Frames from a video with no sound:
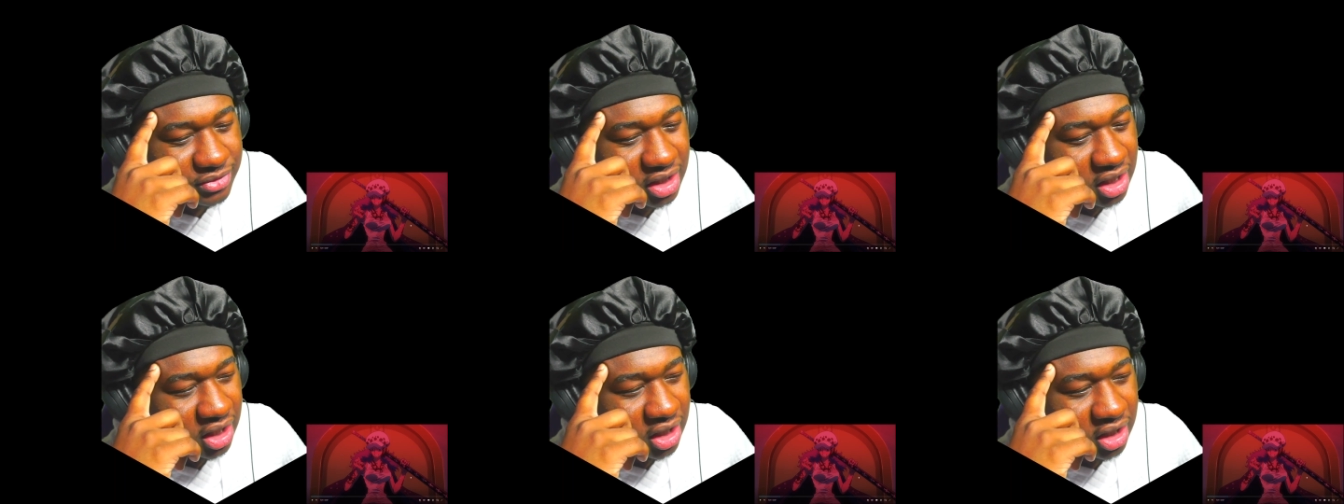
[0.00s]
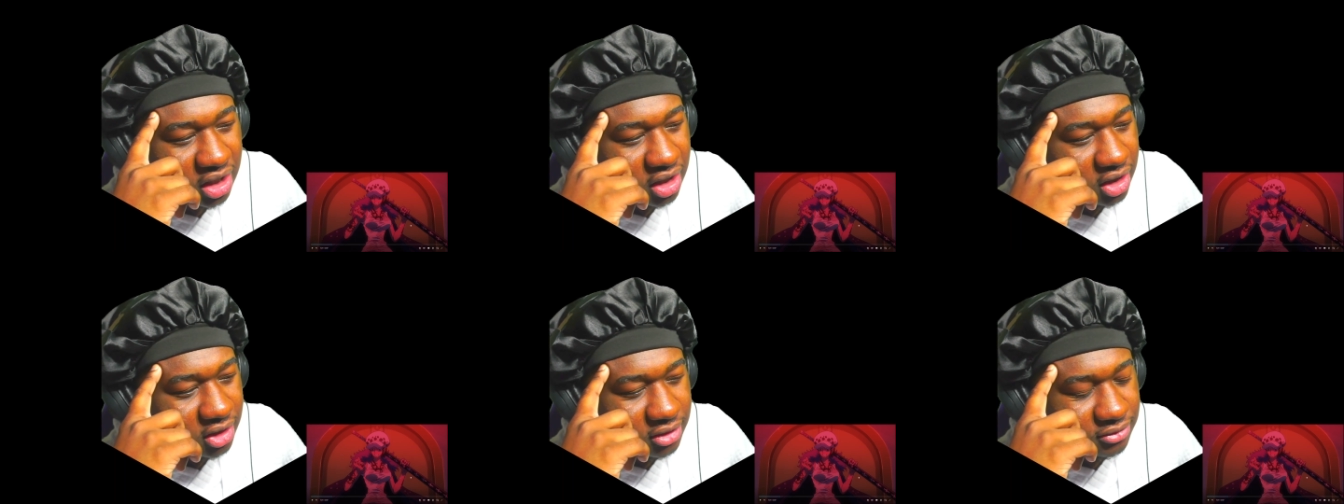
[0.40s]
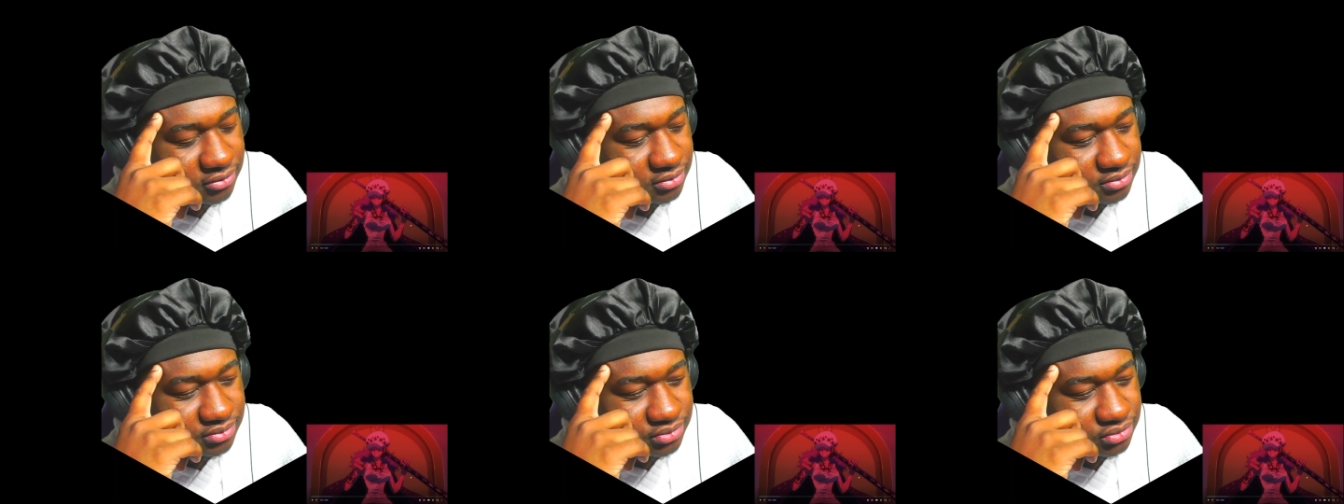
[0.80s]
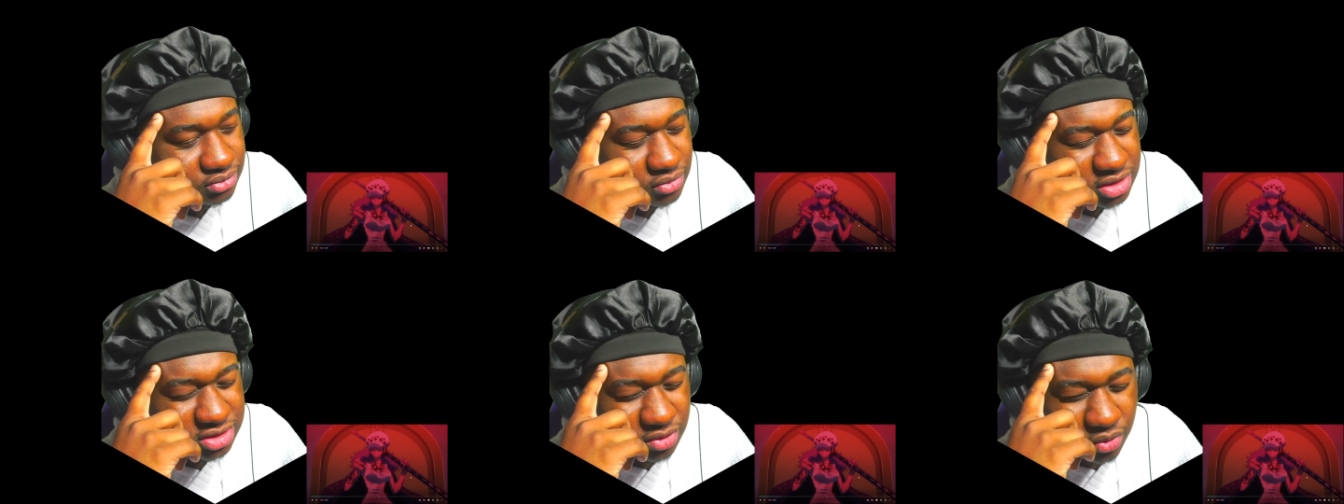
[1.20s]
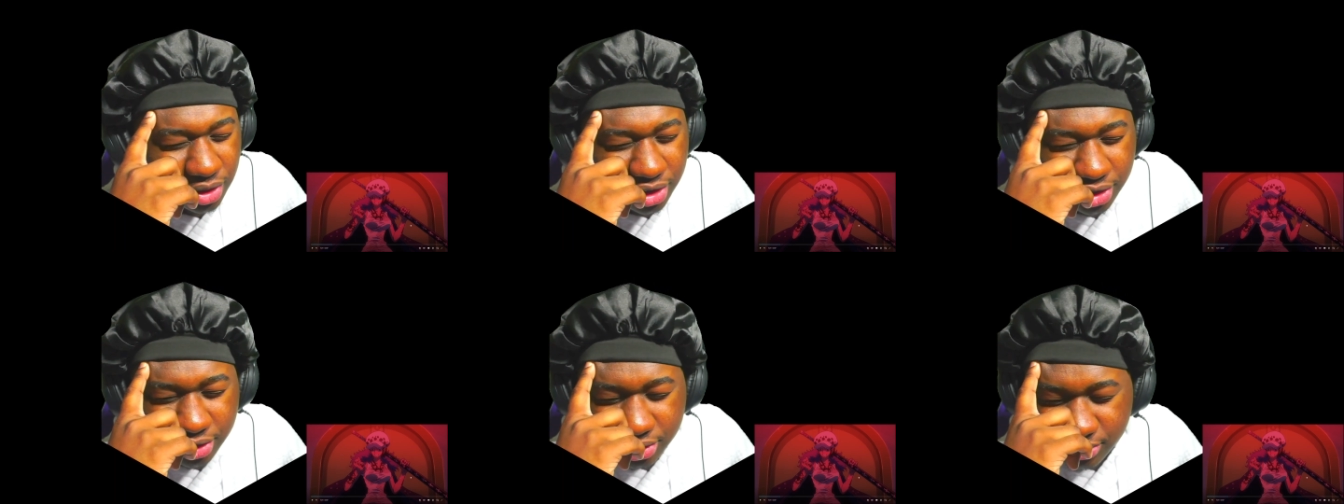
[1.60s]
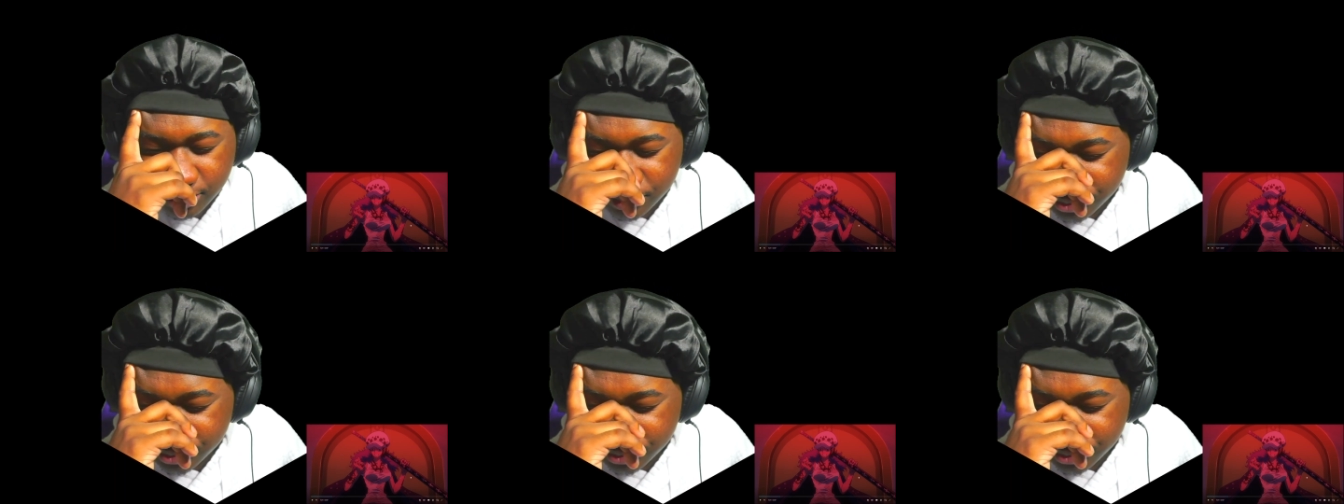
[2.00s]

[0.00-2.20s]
Uh, what's the word?